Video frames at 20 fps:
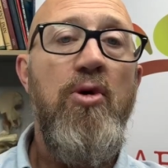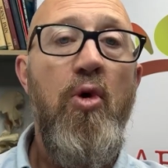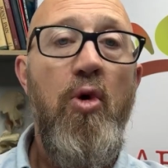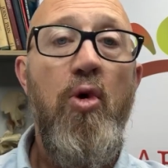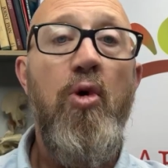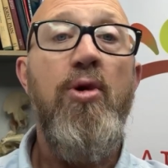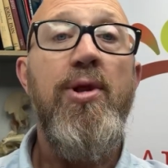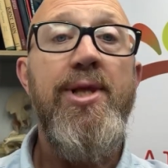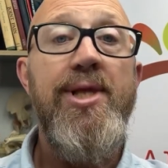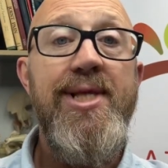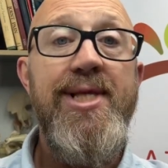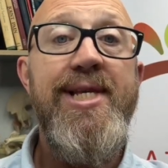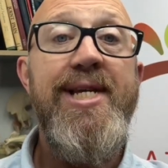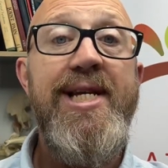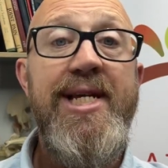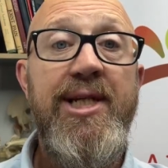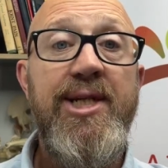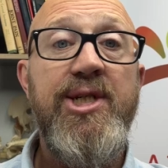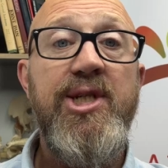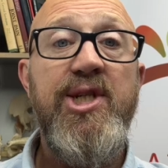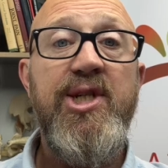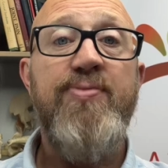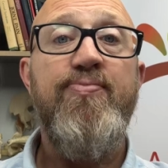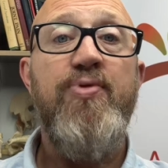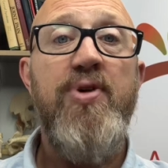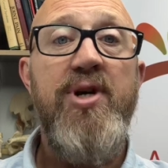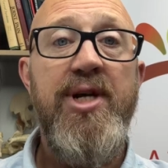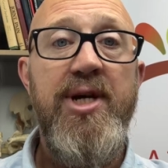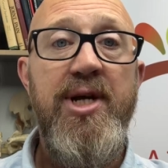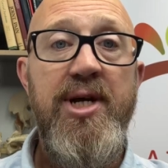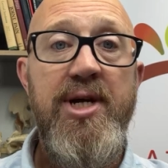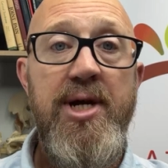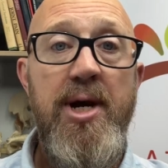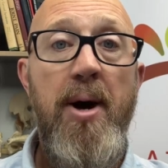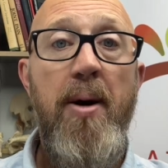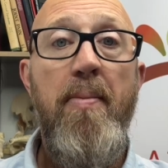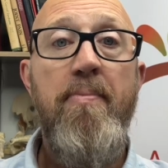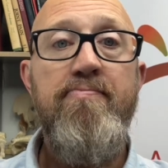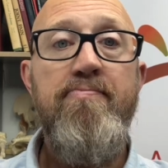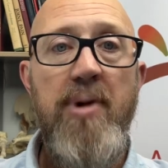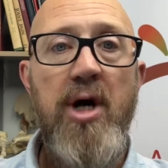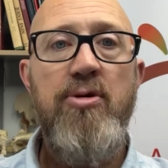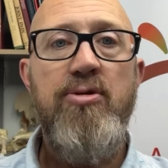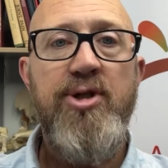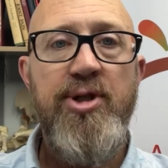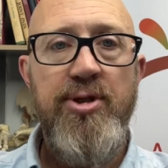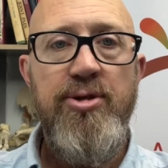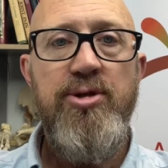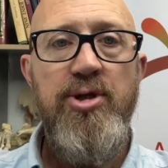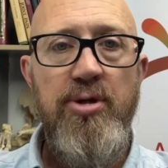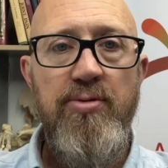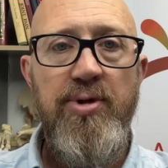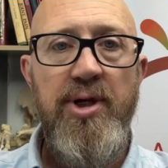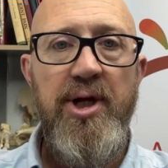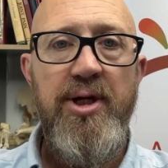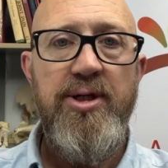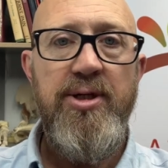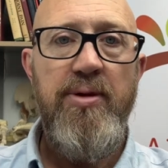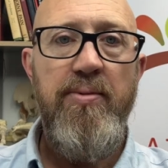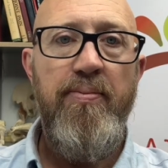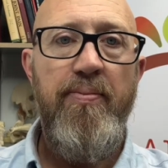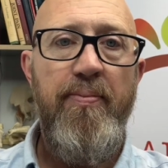or least springy motion unit.